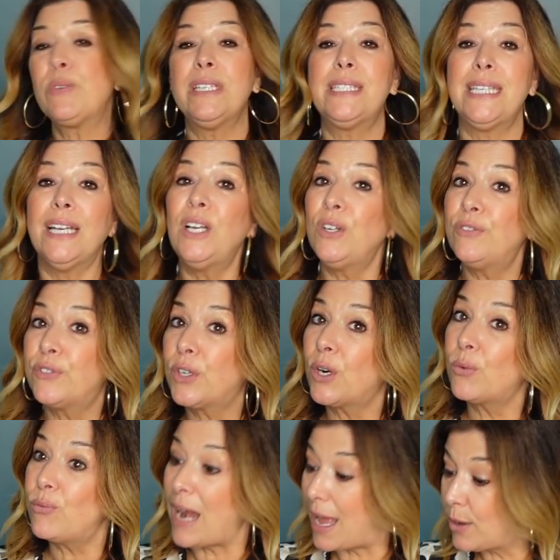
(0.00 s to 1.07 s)
retail for
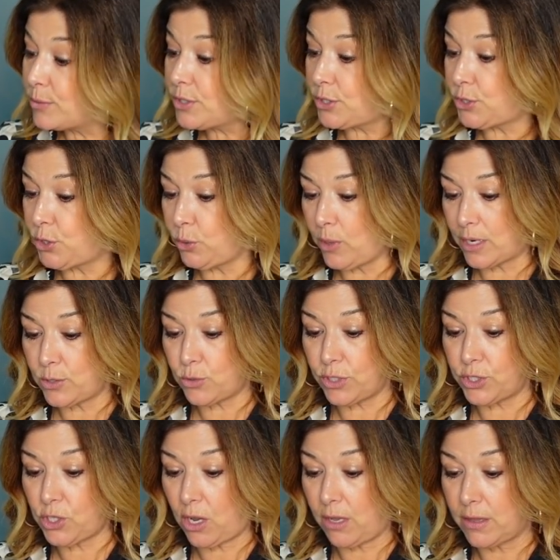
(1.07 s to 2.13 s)
around two
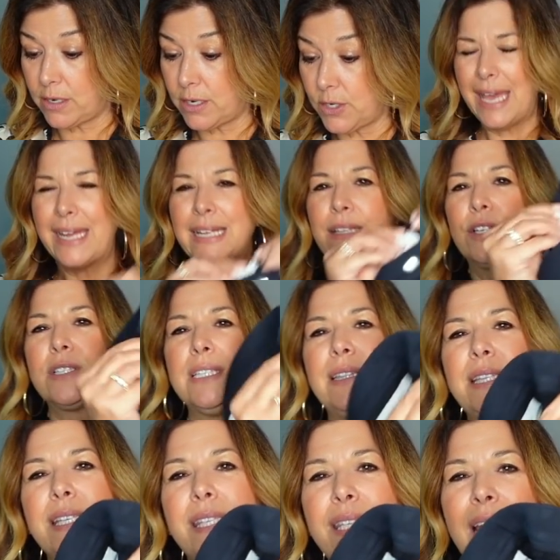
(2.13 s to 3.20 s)
hundred dollars. And I looked at
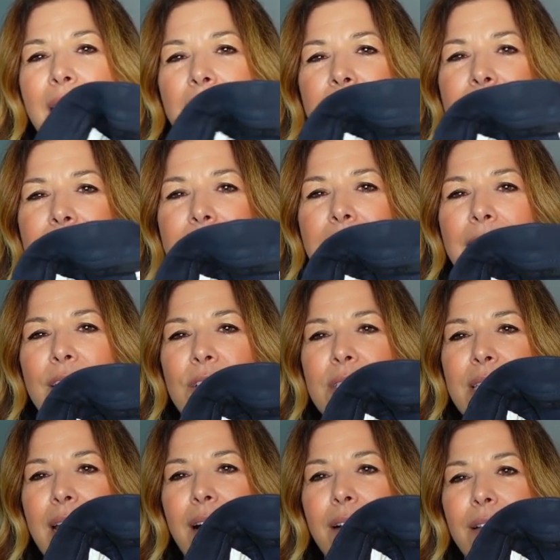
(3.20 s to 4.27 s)
this tag and I could
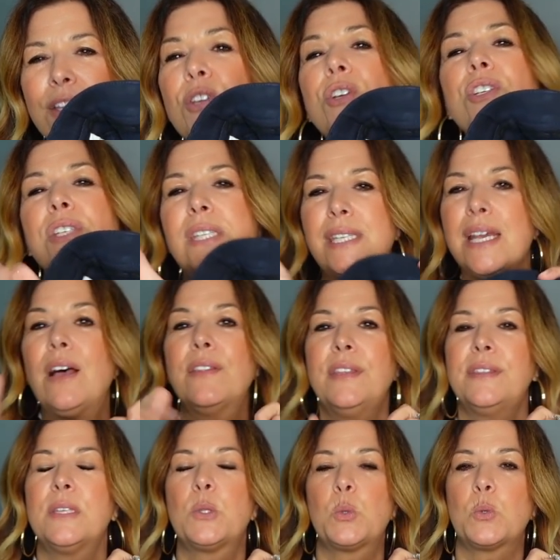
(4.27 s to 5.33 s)
tell, you could just tell
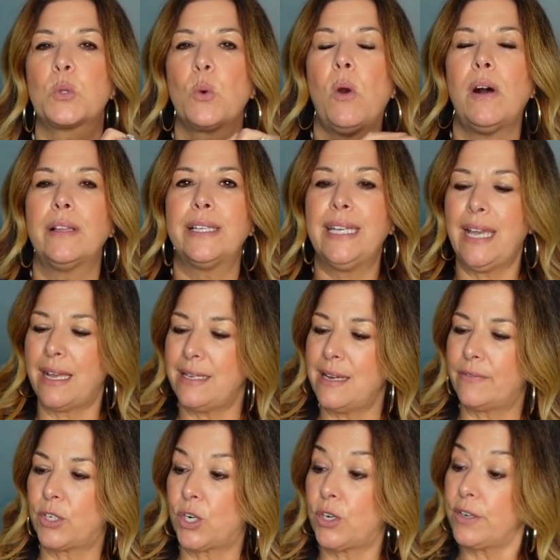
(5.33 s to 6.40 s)
that this was quality. I'd
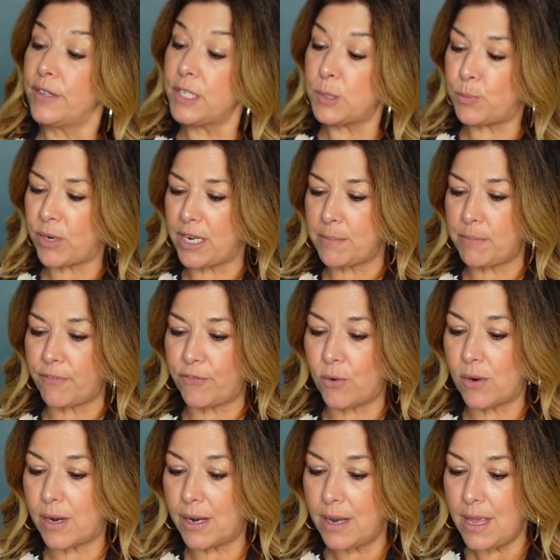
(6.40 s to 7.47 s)
never heard of this brand
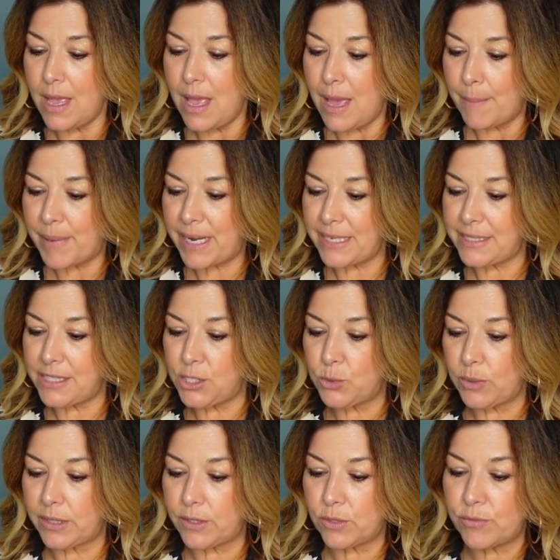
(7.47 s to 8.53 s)
before, but I did do
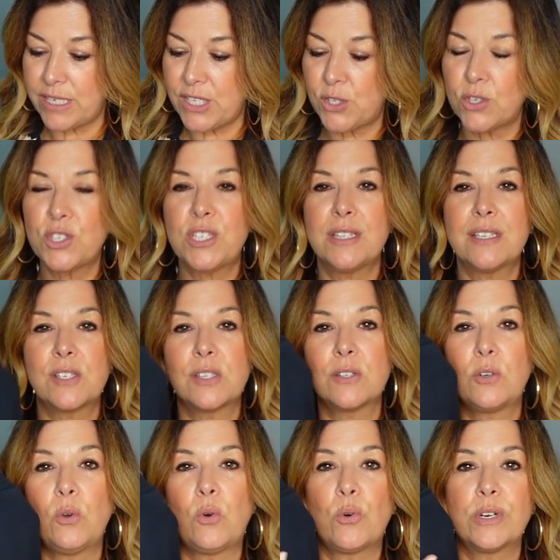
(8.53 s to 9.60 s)
a little research, and there's
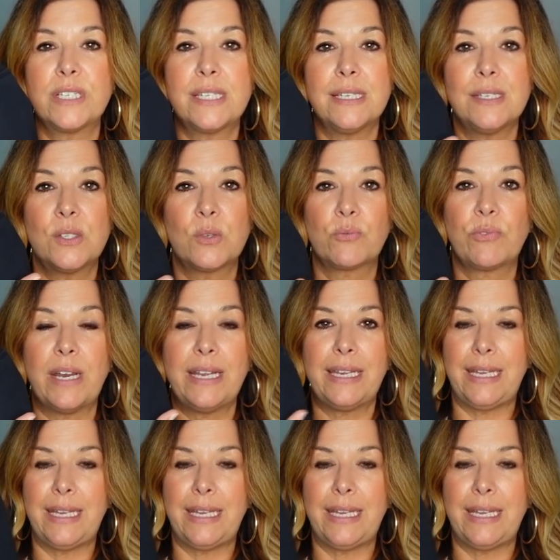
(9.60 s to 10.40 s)
little horses right